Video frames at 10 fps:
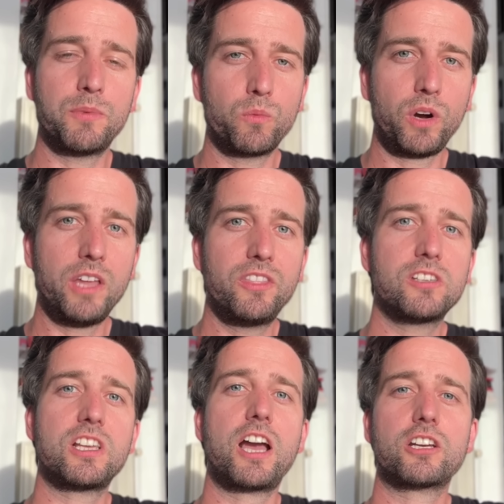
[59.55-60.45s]
and why
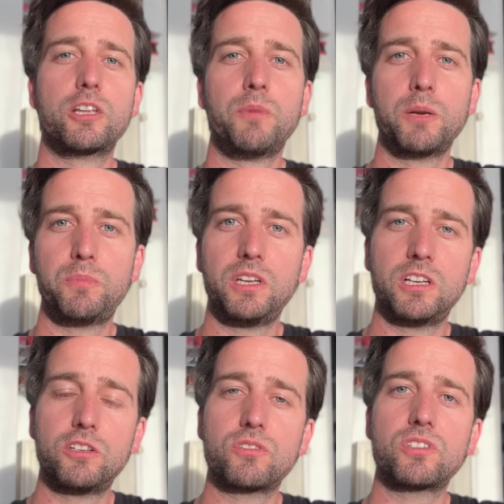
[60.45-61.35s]
this actually might be an
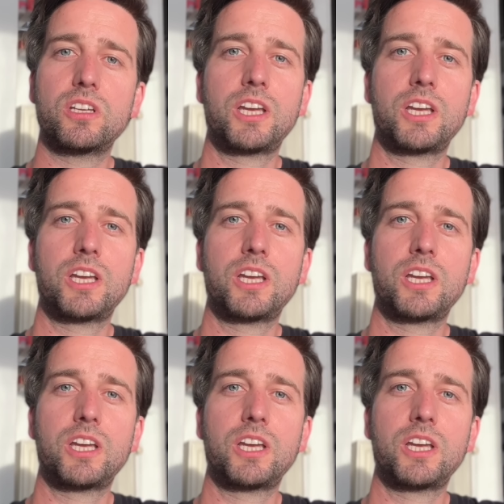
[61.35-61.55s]
interesting